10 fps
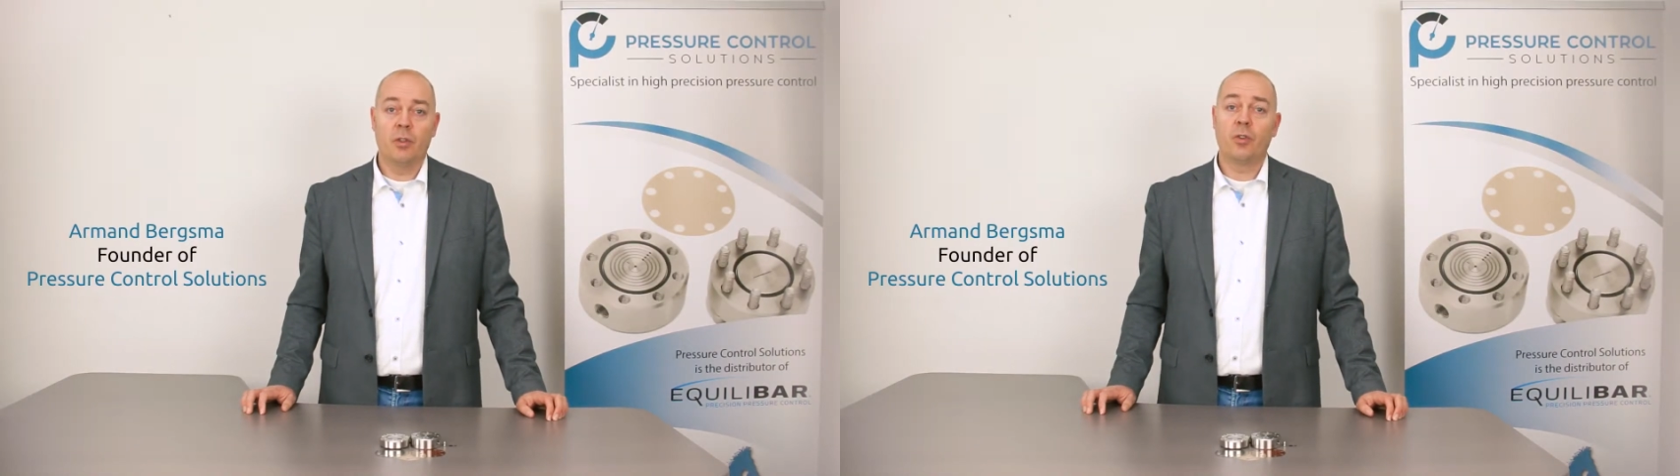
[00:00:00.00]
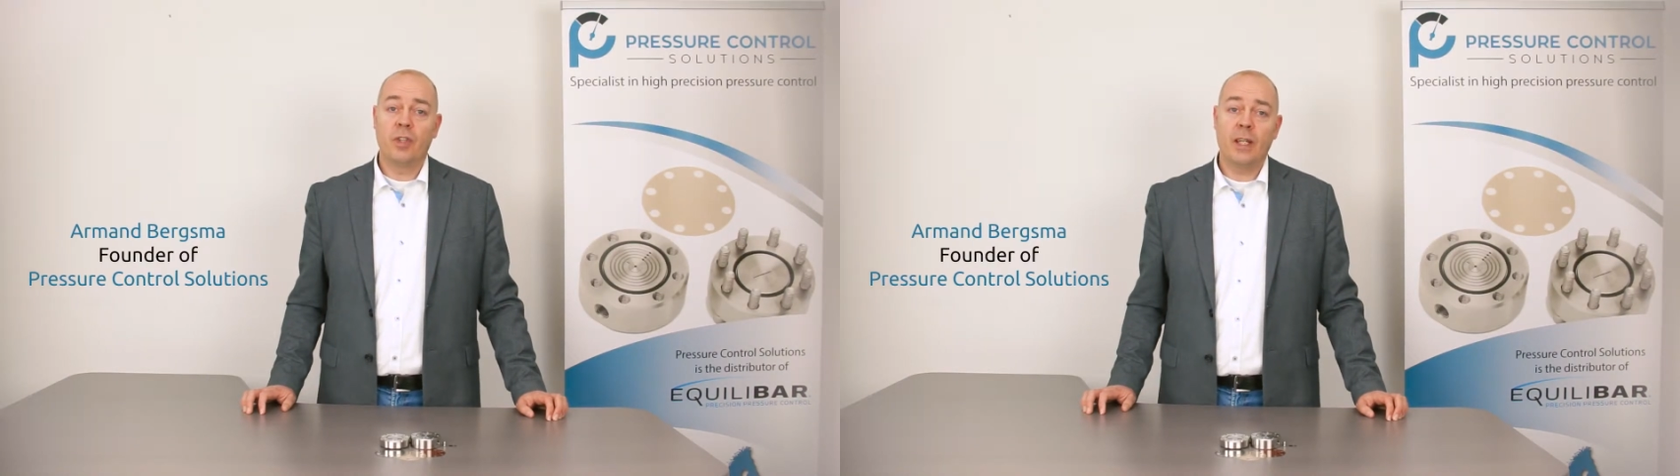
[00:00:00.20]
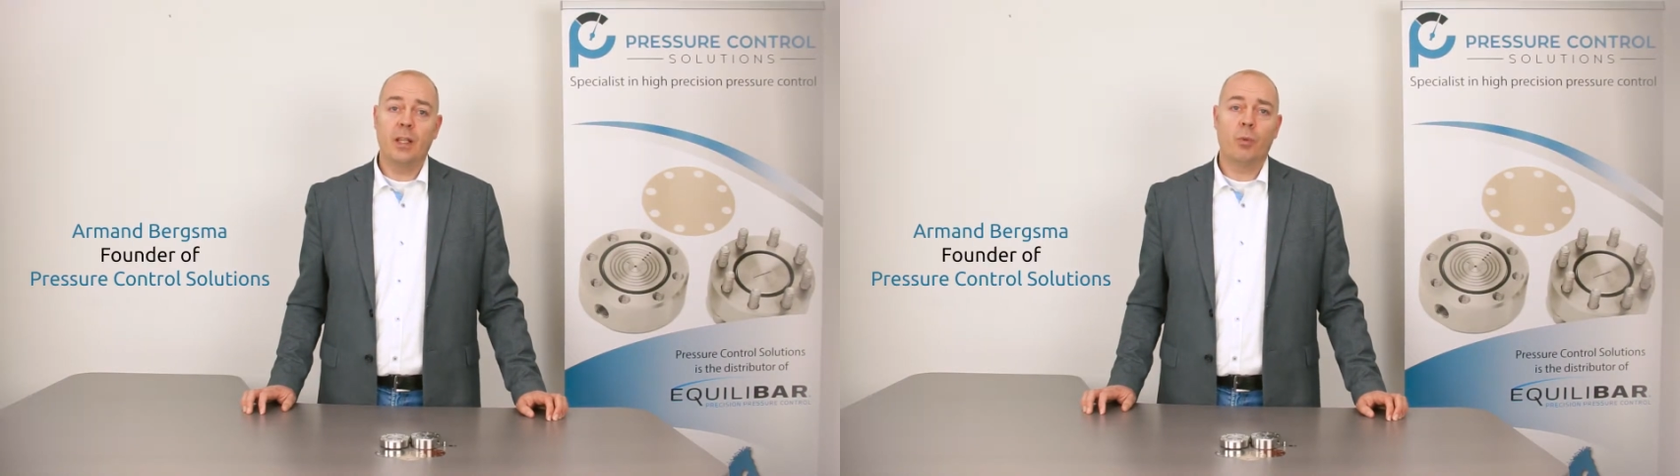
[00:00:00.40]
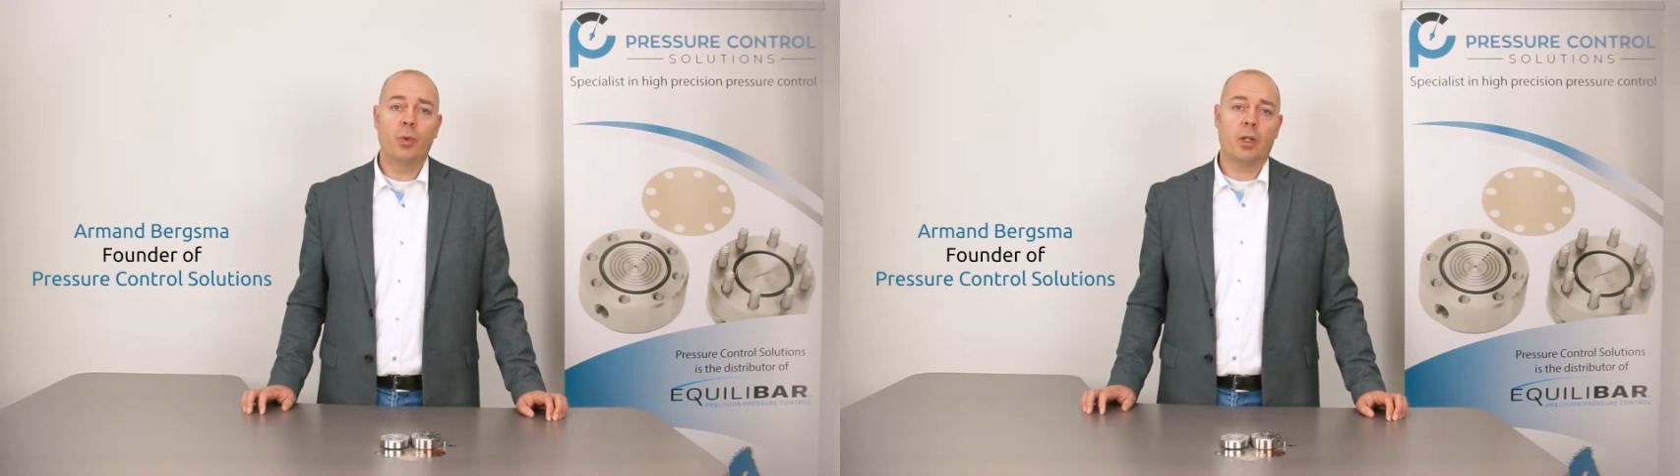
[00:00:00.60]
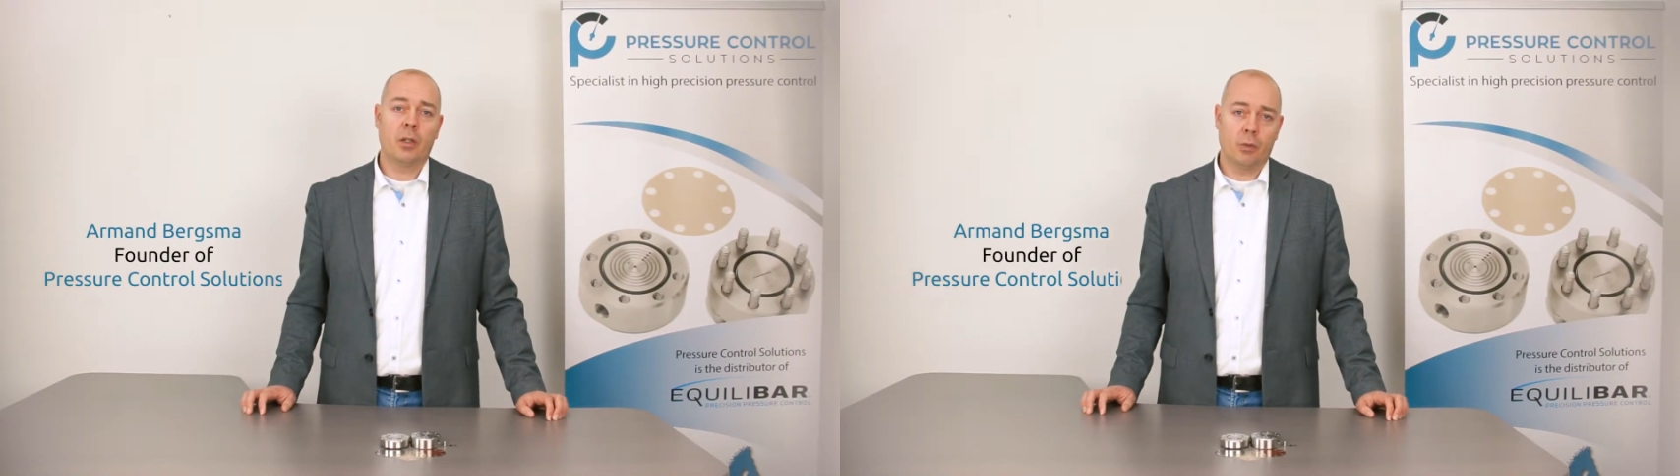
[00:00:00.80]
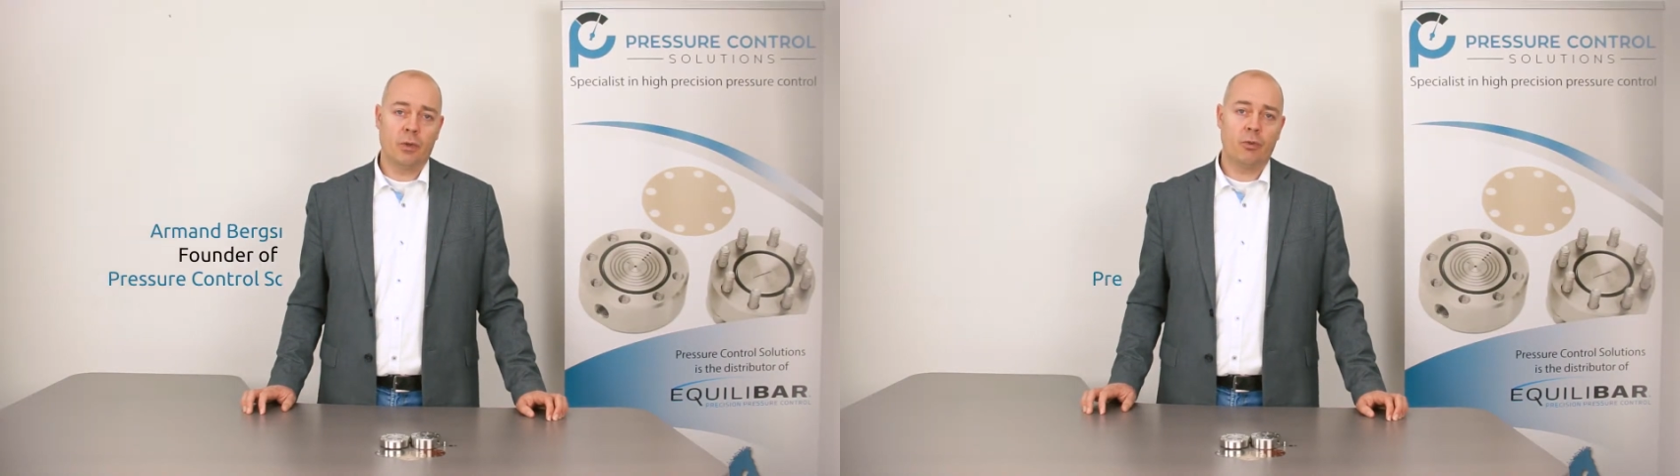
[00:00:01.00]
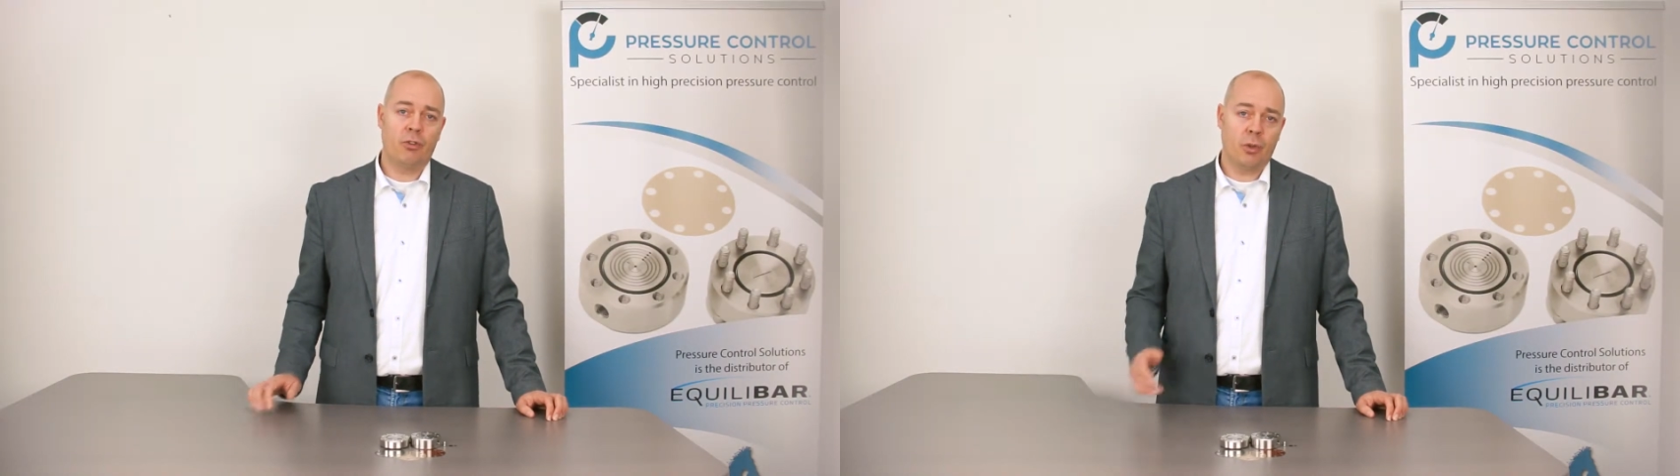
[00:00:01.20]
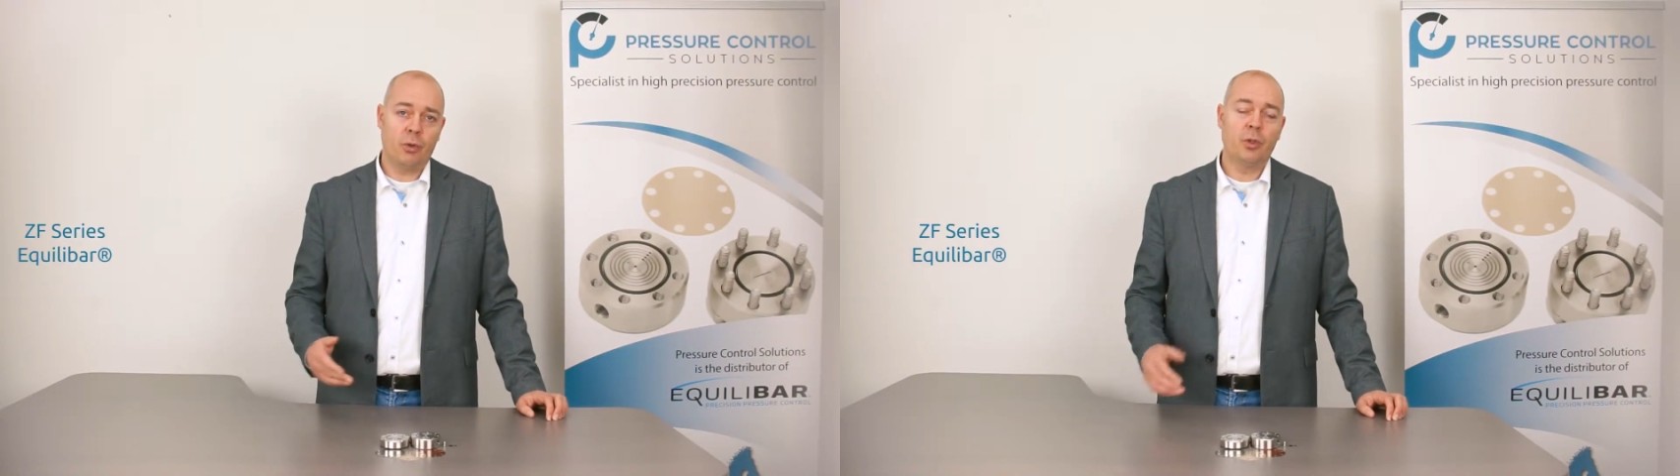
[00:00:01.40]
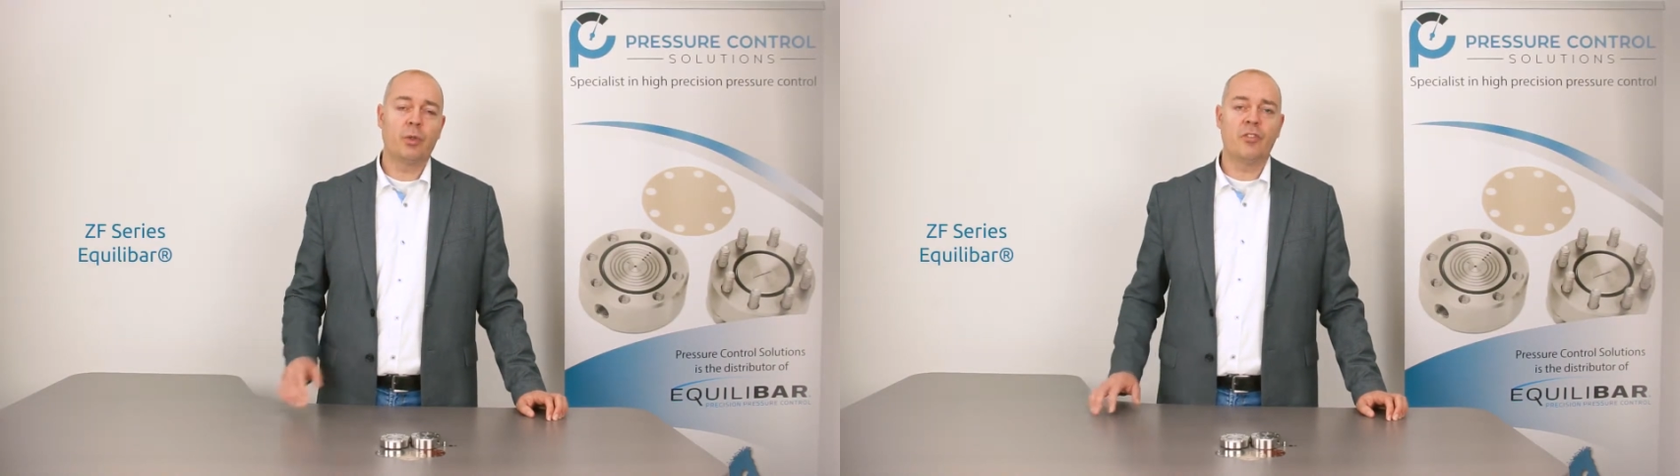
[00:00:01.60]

Today we are going to show you the